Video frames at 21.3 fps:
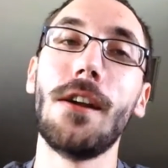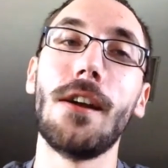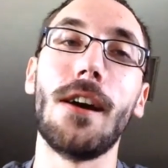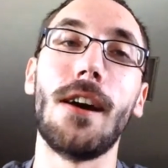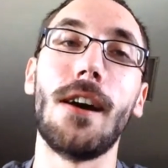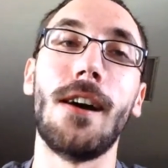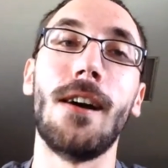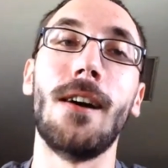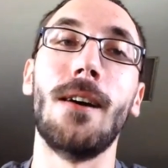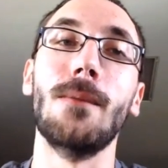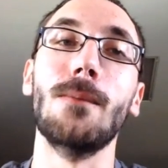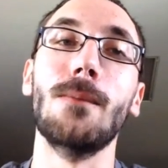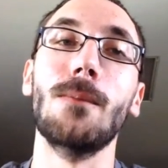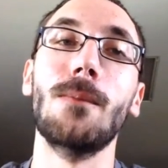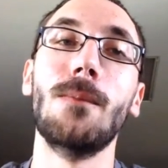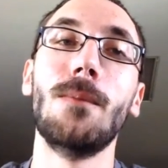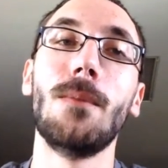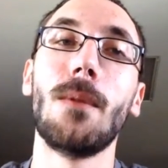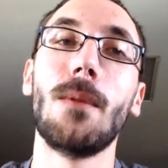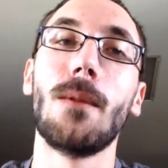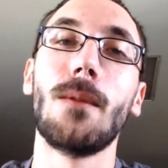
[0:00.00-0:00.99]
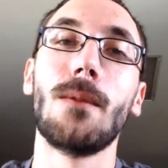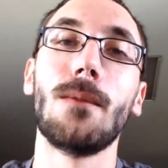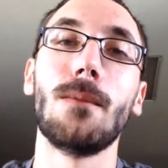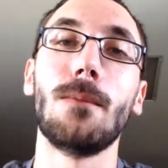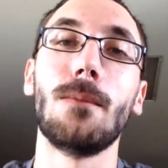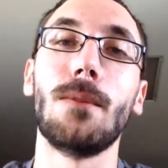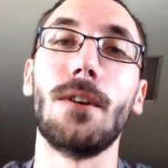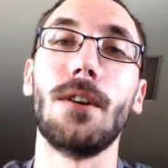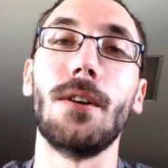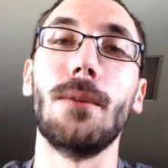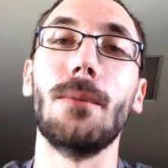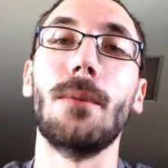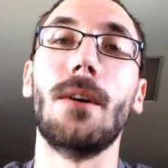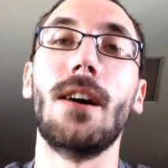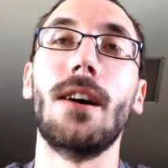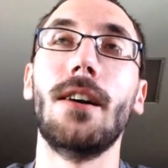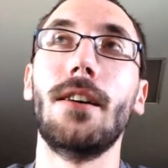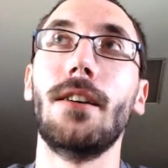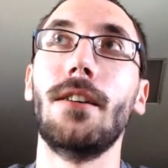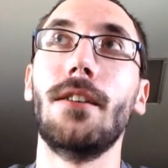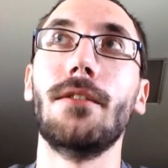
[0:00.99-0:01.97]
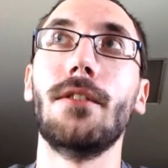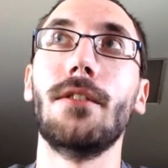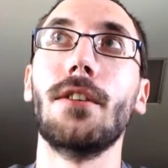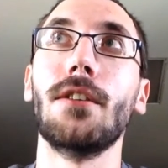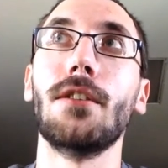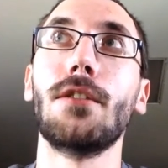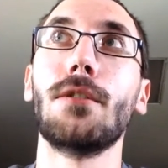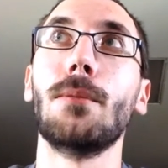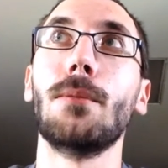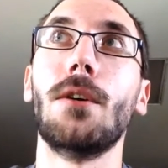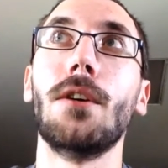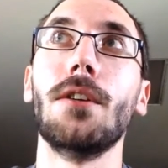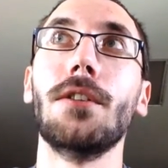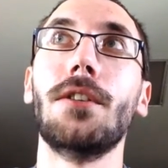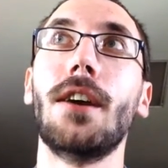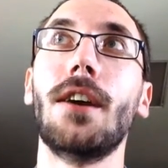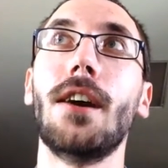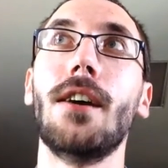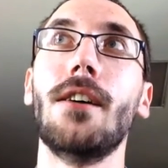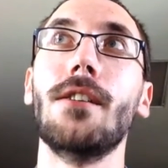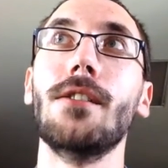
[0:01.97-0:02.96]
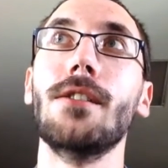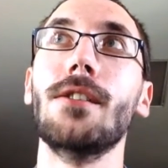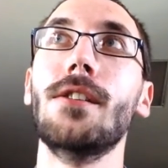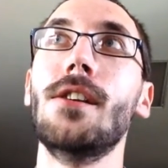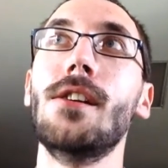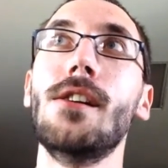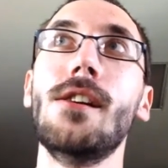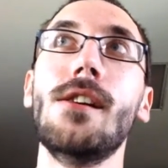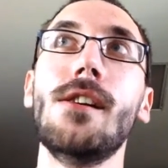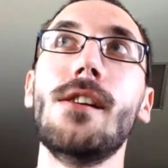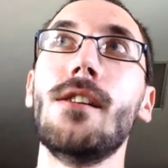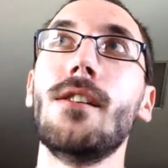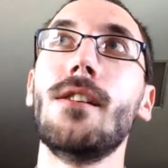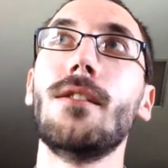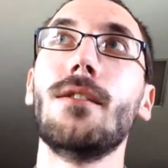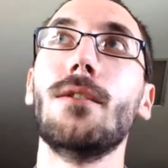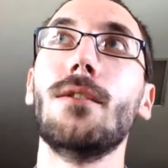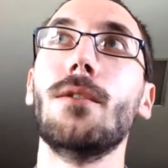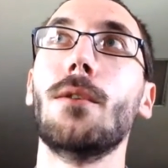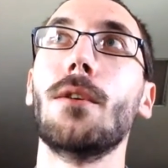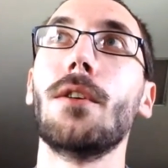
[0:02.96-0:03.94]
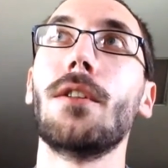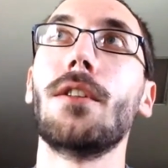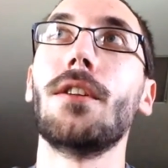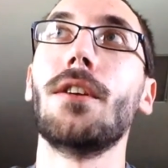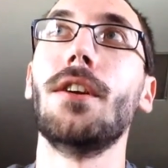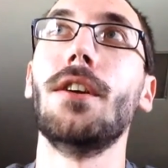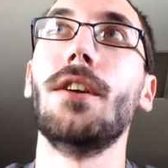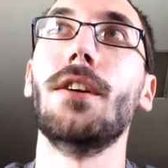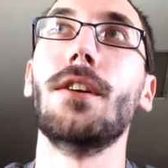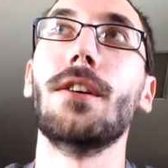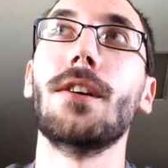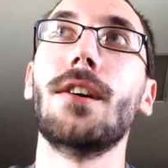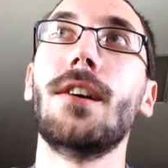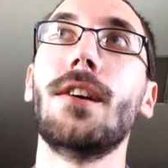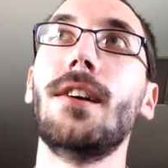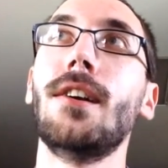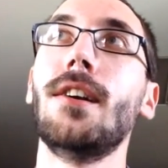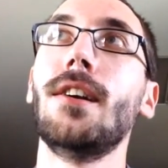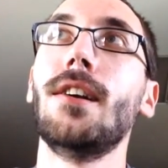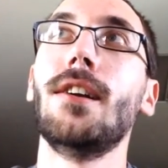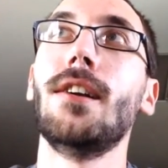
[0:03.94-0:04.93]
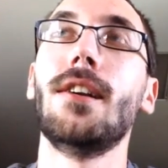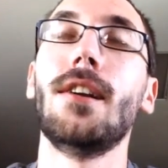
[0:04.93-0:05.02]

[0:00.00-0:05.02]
A buddy of mine lived in a small town north of here.